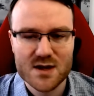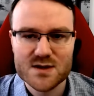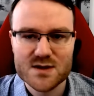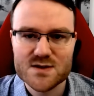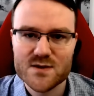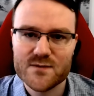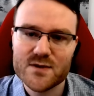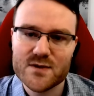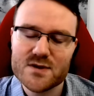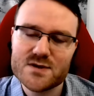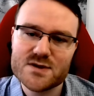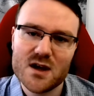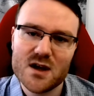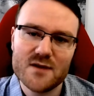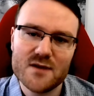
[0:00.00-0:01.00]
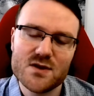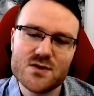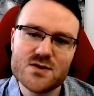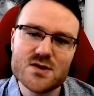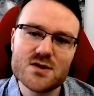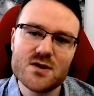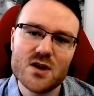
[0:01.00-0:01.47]
So first off, you
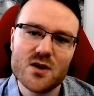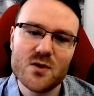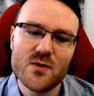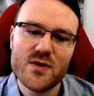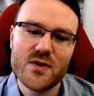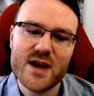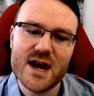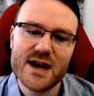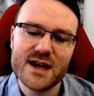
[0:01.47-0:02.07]
should know that